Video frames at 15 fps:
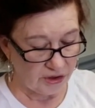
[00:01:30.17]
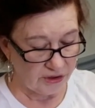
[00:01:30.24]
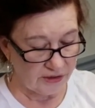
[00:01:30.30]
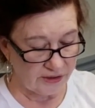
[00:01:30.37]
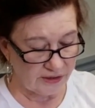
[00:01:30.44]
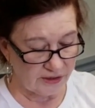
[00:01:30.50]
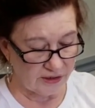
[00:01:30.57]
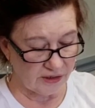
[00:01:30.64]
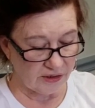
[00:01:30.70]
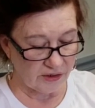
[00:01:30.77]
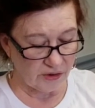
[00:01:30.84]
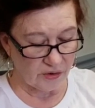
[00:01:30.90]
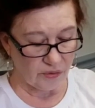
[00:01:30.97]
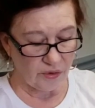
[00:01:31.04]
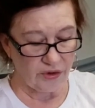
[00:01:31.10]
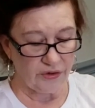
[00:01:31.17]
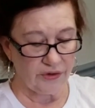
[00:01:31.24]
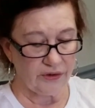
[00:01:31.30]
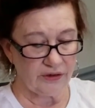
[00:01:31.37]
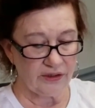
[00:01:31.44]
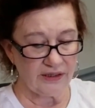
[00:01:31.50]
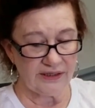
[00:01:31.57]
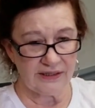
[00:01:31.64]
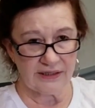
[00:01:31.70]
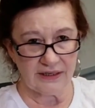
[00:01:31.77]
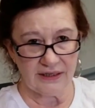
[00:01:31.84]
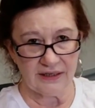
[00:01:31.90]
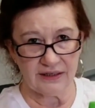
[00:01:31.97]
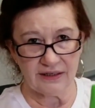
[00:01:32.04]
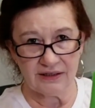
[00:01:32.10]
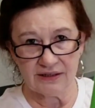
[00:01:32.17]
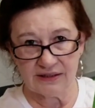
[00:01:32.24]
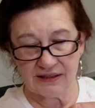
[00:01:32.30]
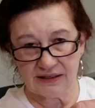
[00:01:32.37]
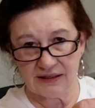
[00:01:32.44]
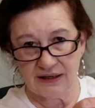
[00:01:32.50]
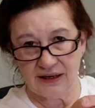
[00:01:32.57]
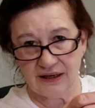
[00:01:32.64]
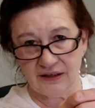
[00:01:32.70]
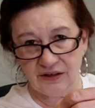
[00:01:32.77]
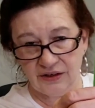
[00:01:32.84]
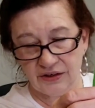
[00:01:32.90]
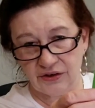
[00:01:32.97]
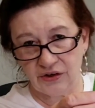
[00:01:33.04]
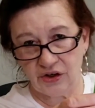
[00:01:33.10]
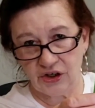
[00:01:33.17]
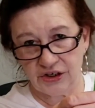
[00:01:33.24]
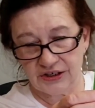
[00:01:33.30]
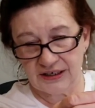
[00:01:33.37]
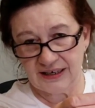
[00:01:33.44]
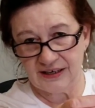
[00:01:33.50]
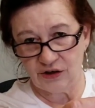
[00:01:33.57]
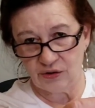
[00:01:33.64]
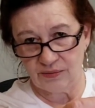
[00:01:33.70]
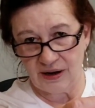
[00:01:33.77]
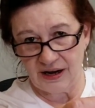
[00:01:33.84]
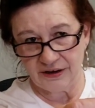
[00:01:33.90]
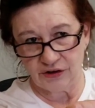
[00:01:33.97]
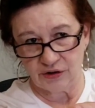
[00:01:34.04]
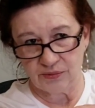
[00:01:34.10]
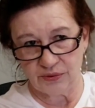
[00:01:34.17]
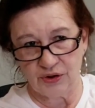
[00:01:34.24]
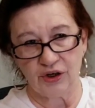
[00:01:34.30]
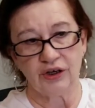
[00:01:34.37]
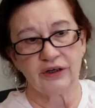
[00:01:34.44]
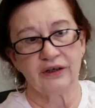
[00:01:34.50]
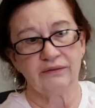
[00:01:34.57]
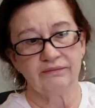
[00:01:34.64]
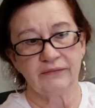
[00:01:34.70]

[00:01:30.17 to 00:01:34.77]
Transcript: So this is a little needle minder book.